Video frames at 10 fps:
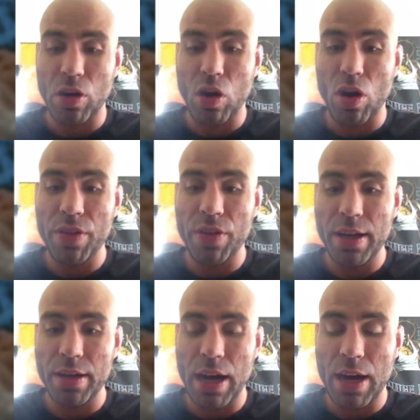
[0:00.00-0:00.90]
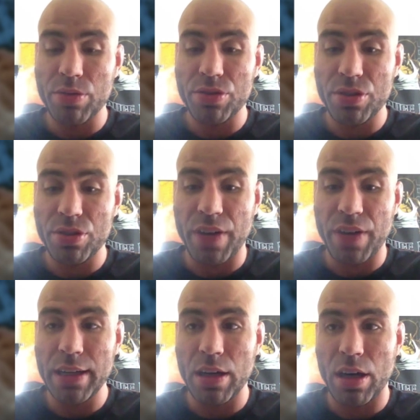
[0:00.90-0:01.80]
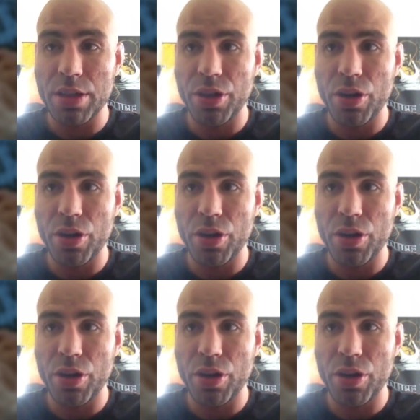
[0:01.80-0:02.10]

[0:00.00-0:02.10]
card that I was just fighting on.